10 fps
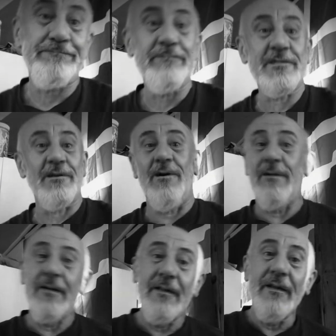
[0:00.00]

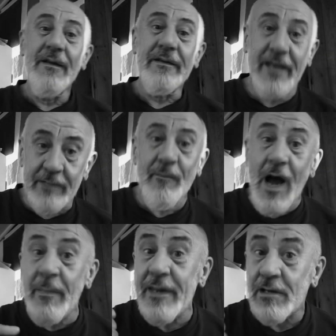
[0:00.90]
So get
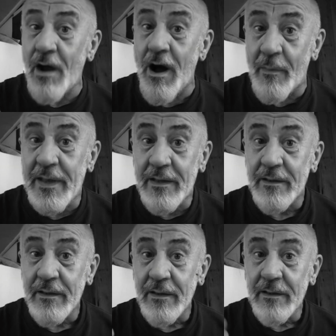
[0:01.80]
mommy to call me.
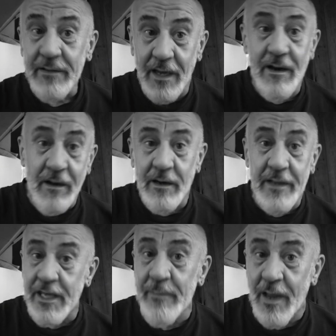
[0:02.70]
Get her
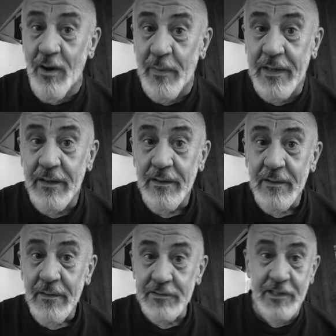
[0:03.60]
to email me.
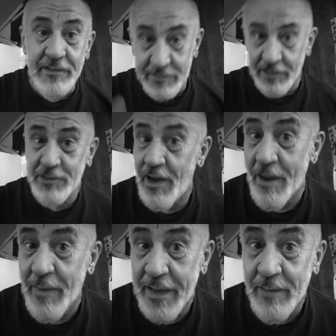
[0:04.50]
Since you
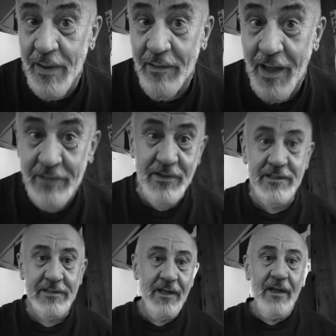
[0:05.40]
have my email
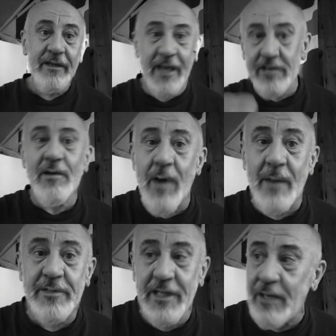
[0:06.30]
address, get your
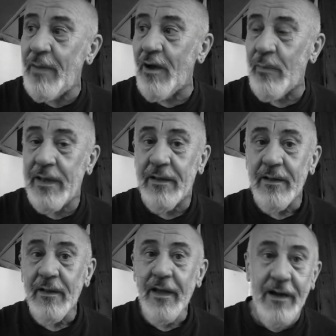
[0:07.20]
mom to email me,
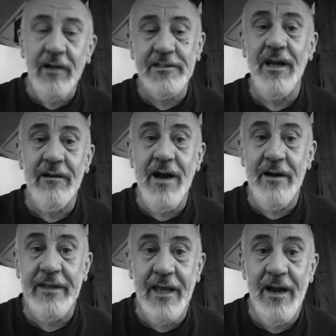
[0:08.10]
and I'll tell her how
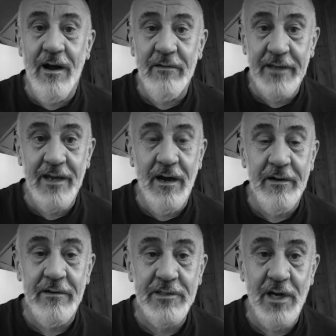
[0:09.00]
to get out
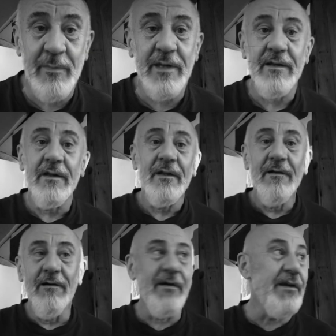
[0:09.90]
here, chummy.
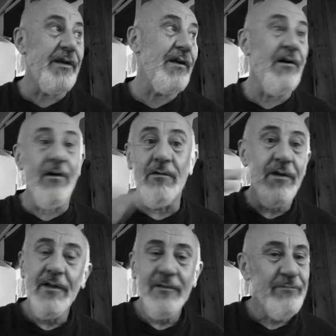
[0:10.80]
Or you can go
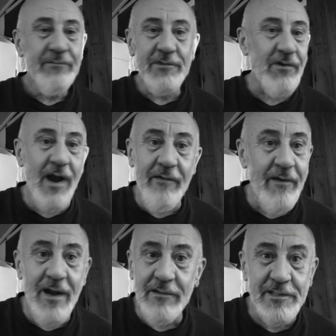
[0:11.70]
drive
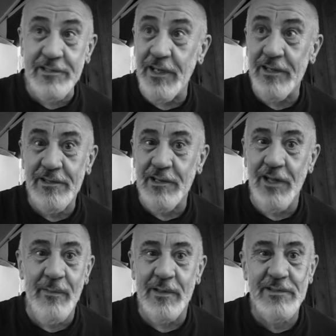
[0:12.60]
around St.
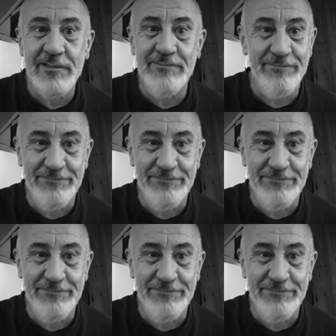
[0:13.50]
Clements.